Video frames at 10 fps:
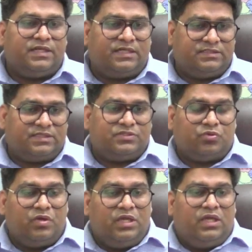Rajasthan.
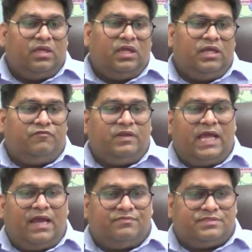So it will
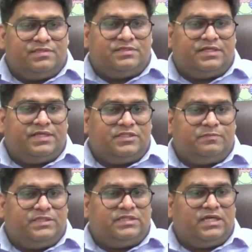have, since it is
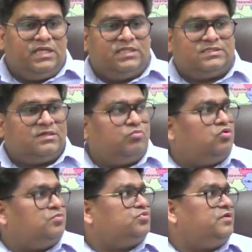basically a
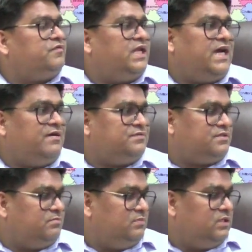subgroup, so it will have
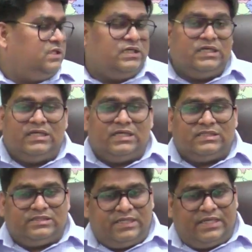some
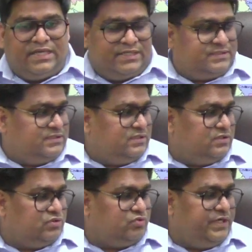thickness.
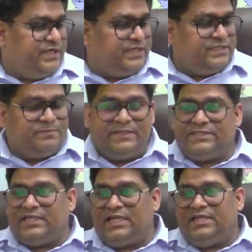So it is
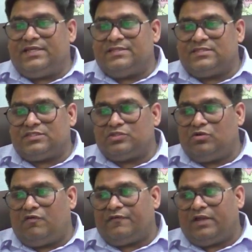basically
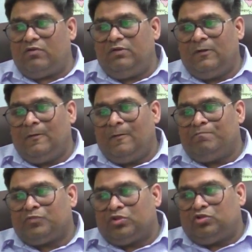consisting of around
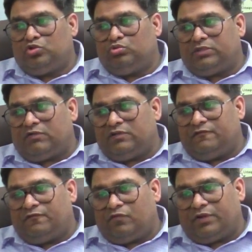
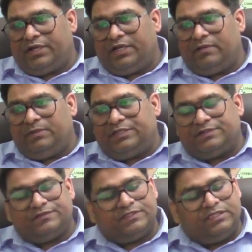2400
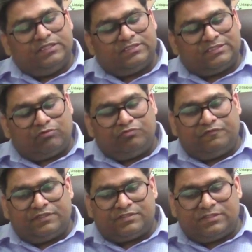meters in the
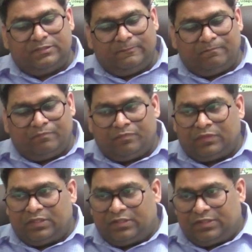southwestern
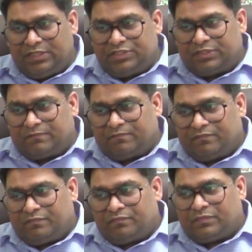region.
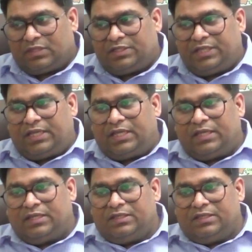Okay.